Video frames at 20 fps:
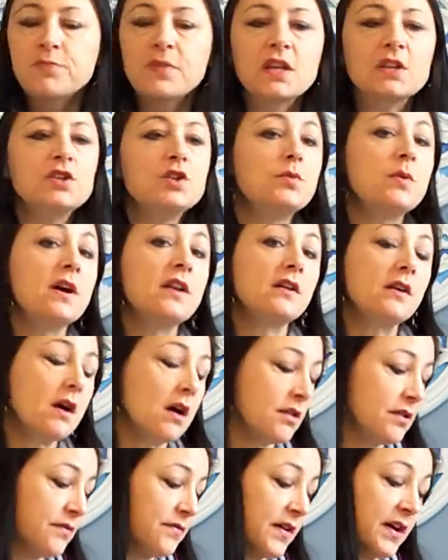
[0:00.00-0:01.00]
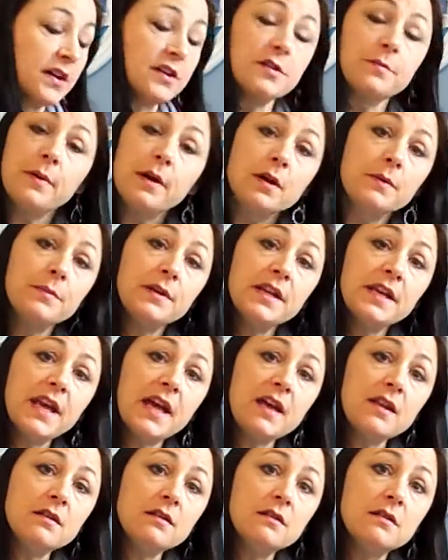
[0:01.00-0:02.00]
Do you want to call the fire department
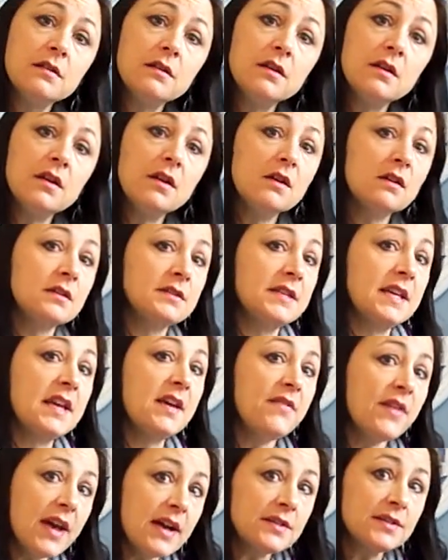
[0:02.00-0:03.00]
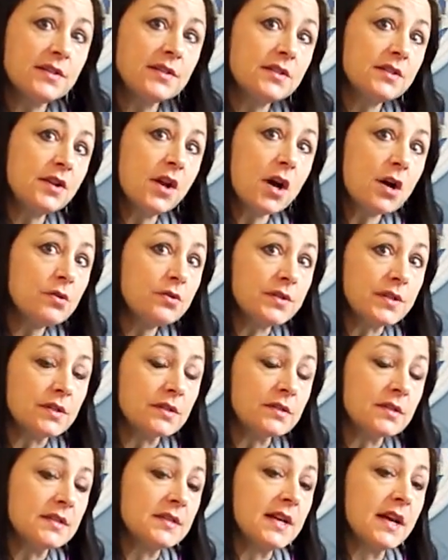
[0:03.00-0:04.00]
again? Because they have axes and
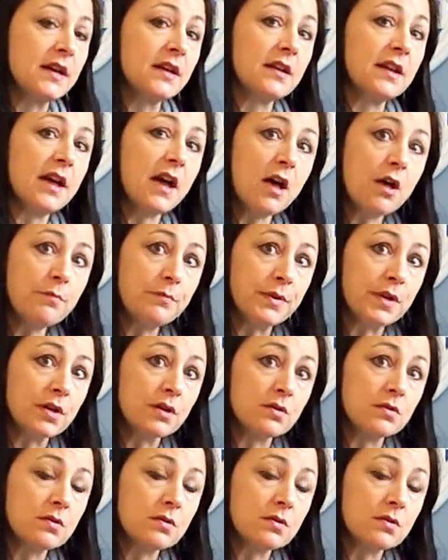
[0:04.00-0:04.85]
hoses. Is that going to help you?